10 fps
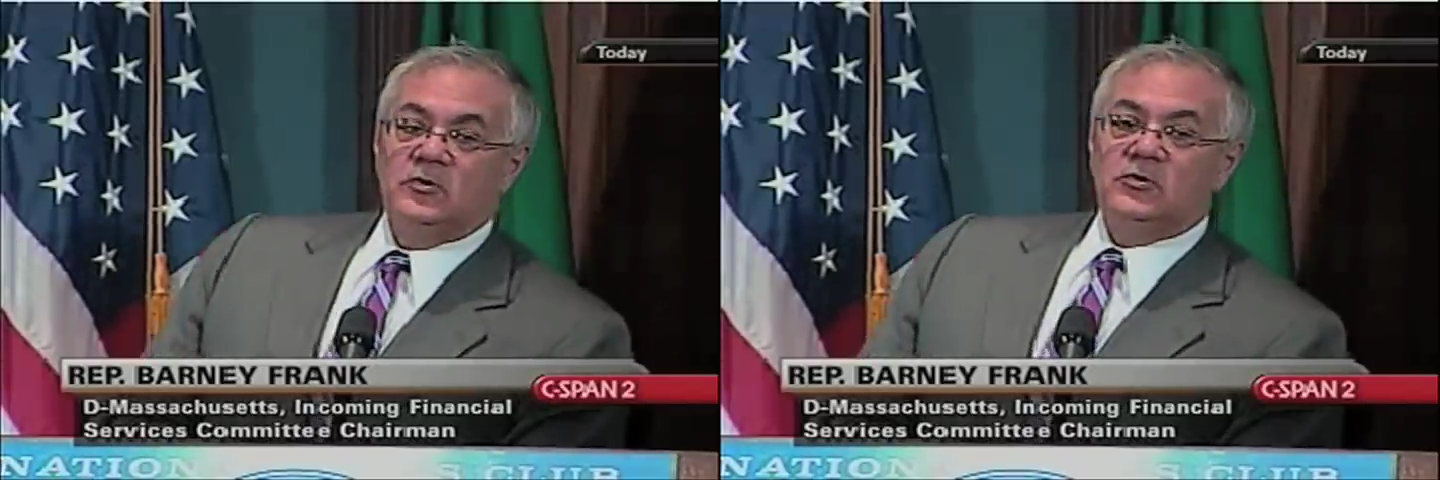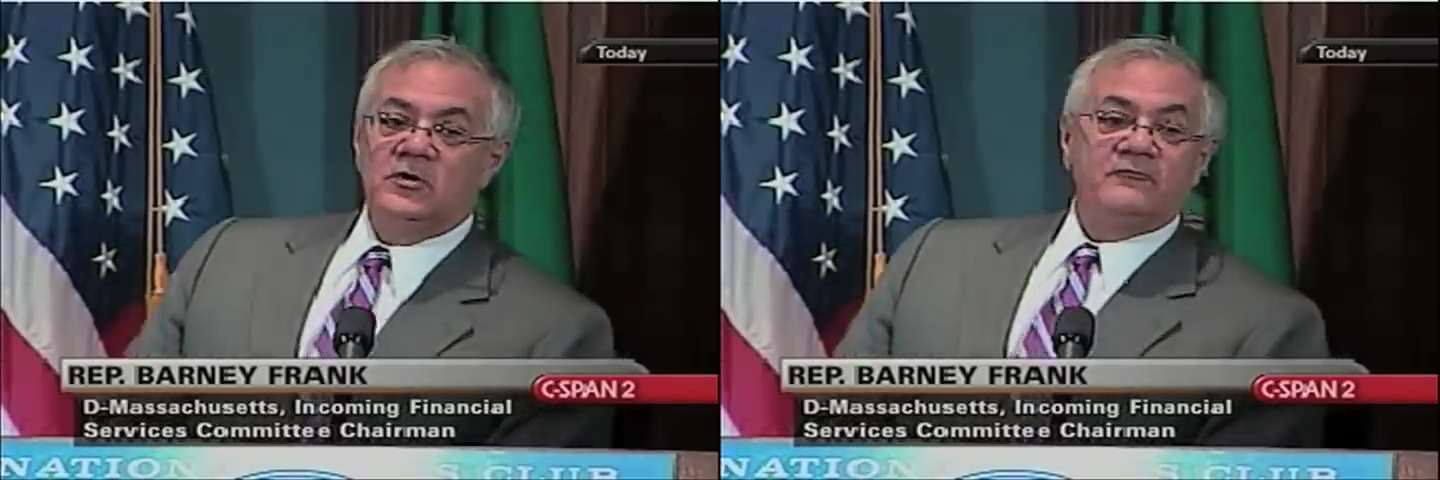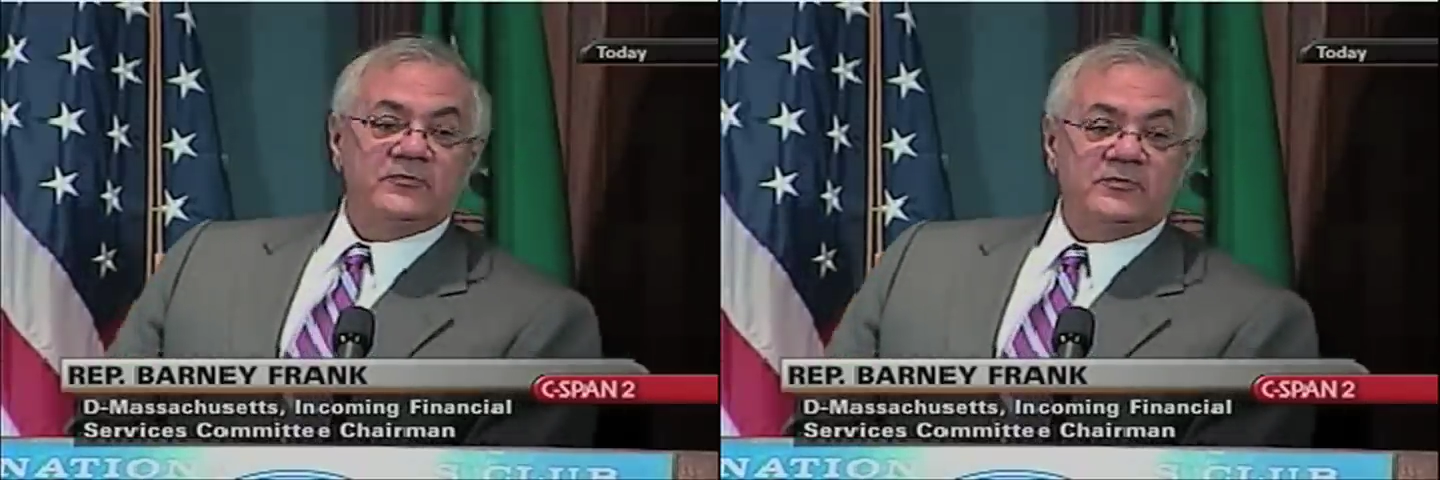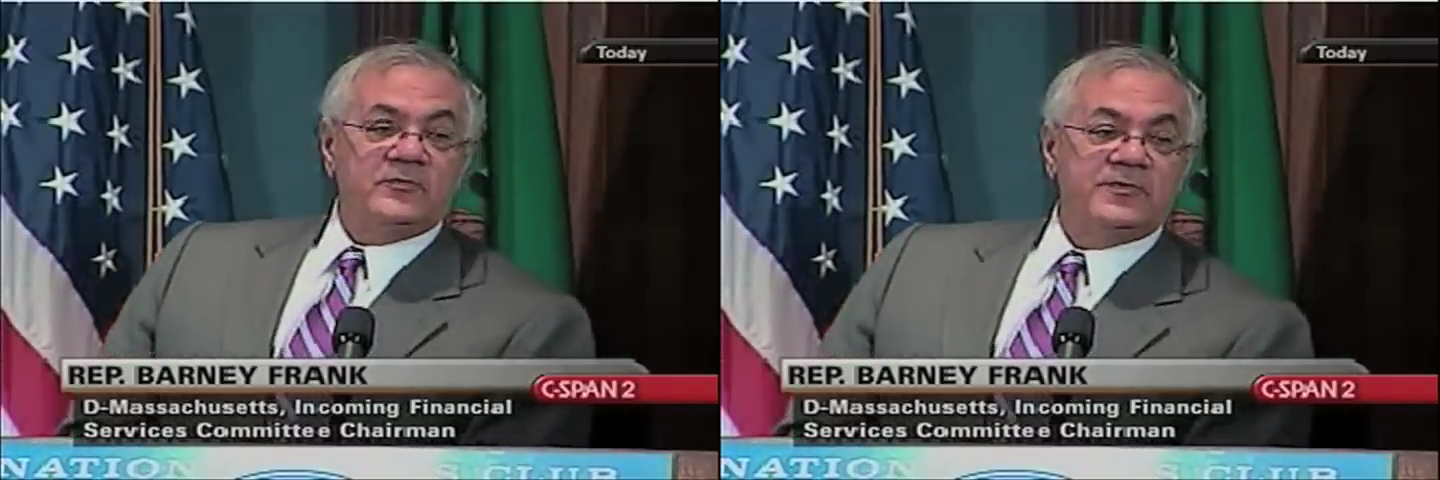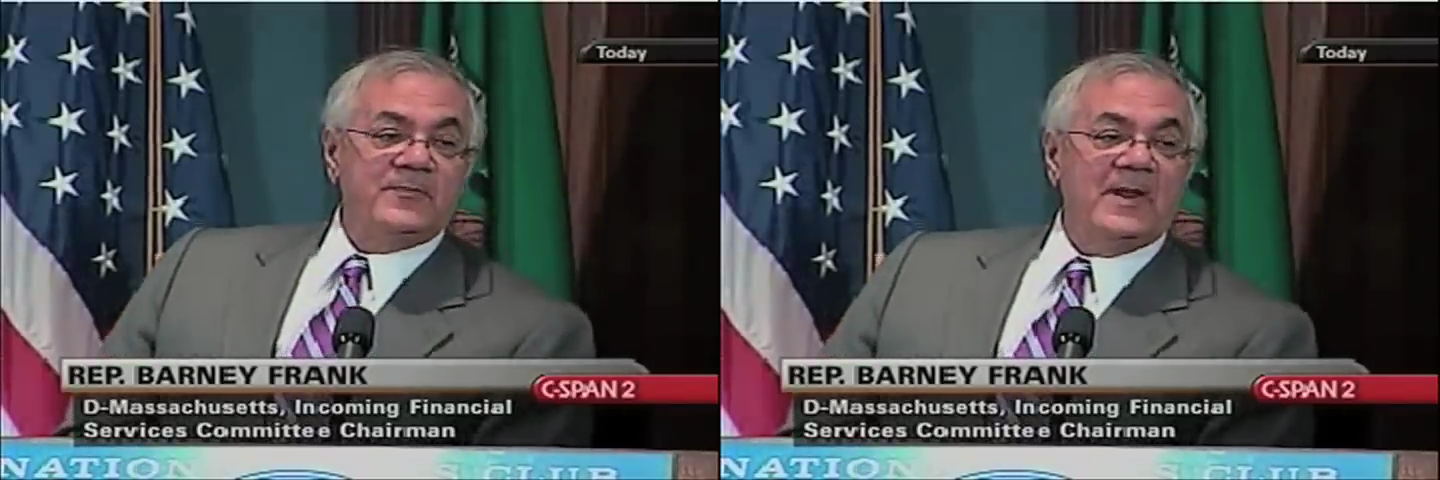You could have
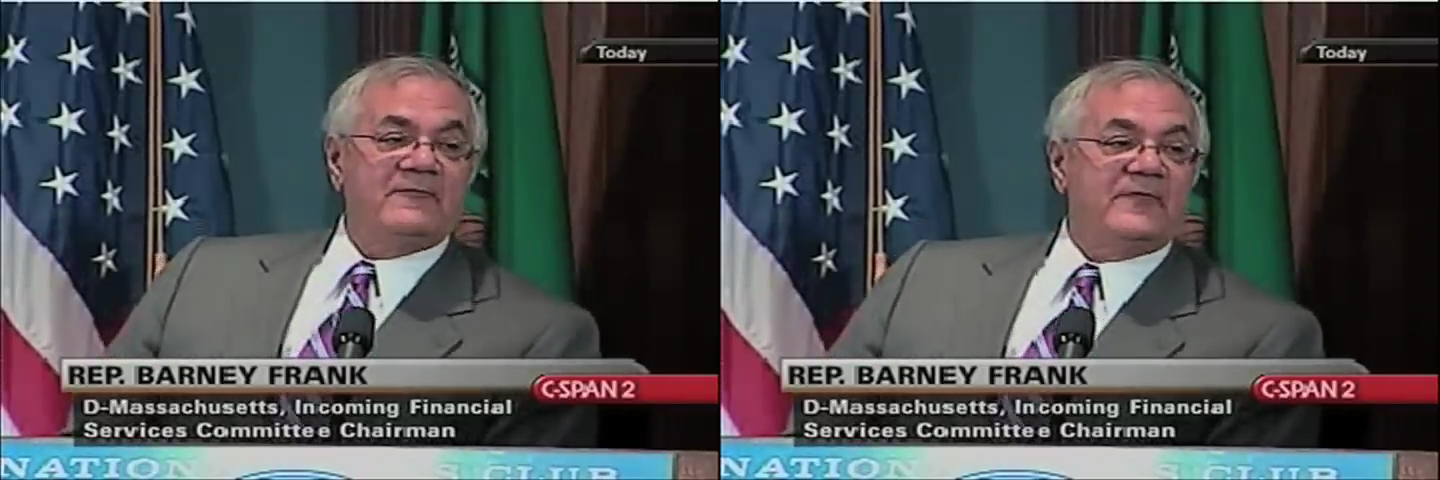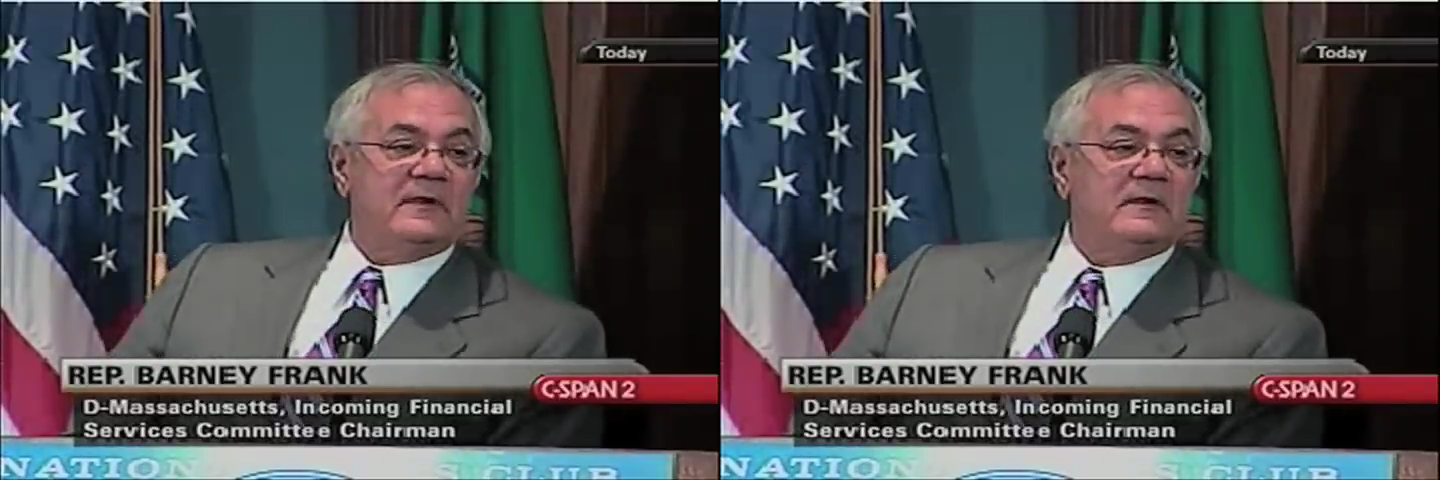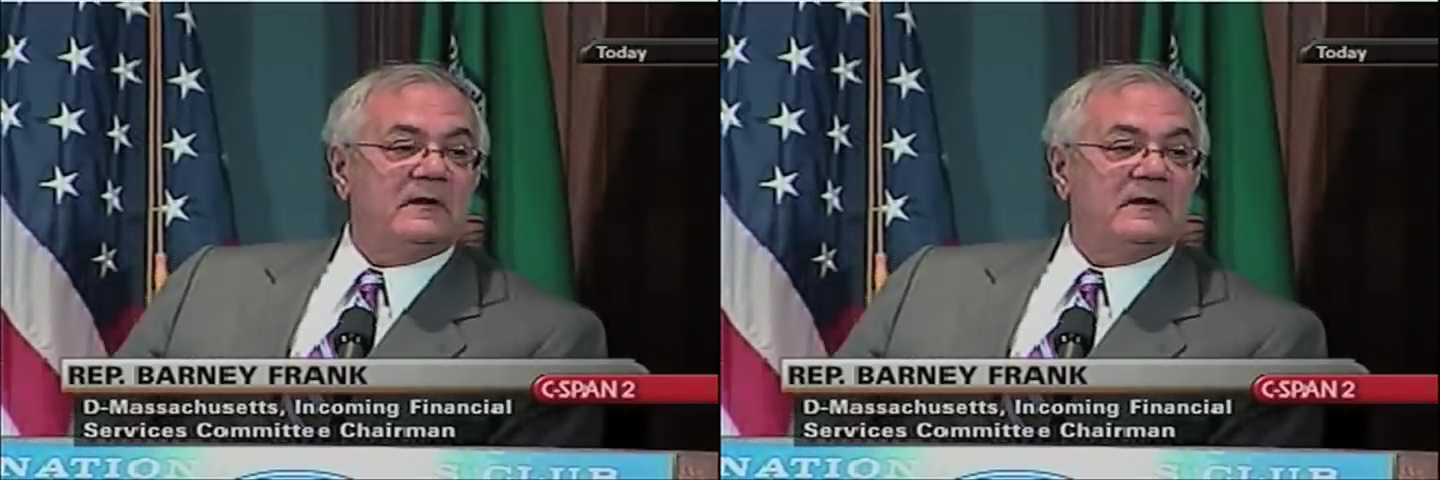reduced the benefit.